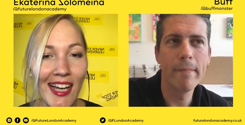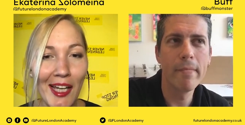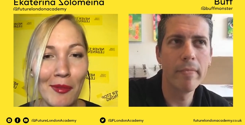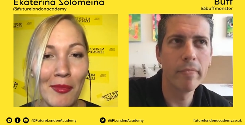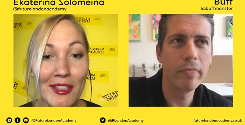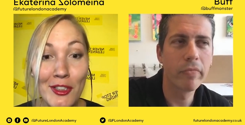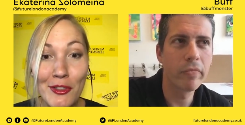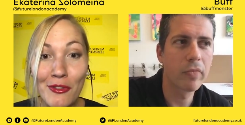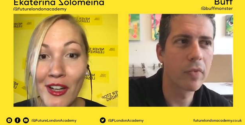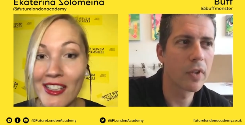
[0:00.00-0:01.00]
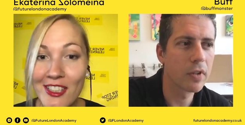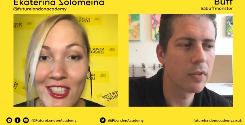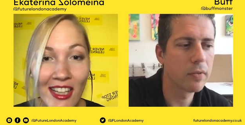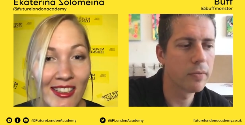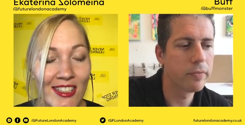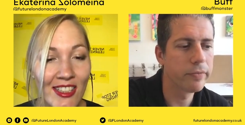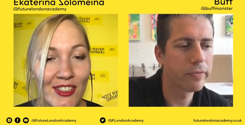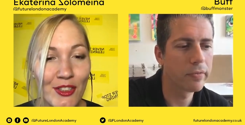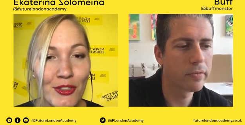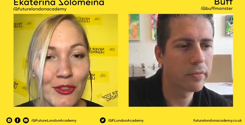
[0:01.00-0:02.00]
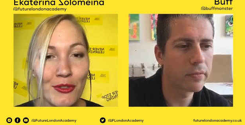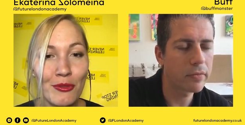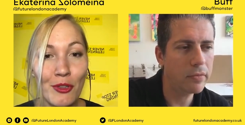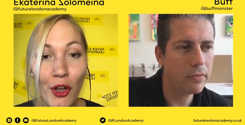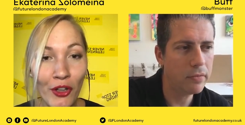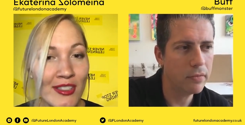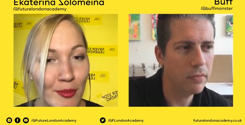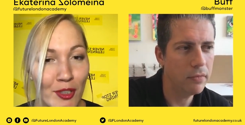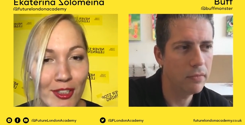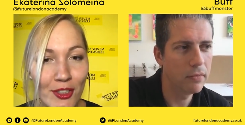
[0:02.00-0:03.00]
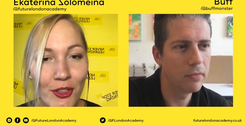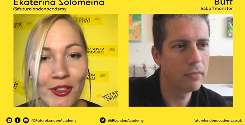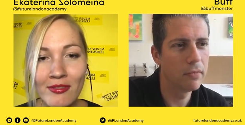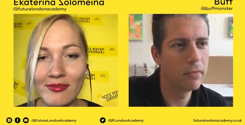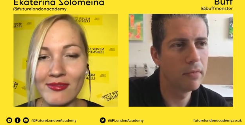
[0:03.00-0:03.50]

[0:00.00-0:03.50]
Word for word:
Speaker 1: Um, did you find it challenging? Did you mm. learn something new?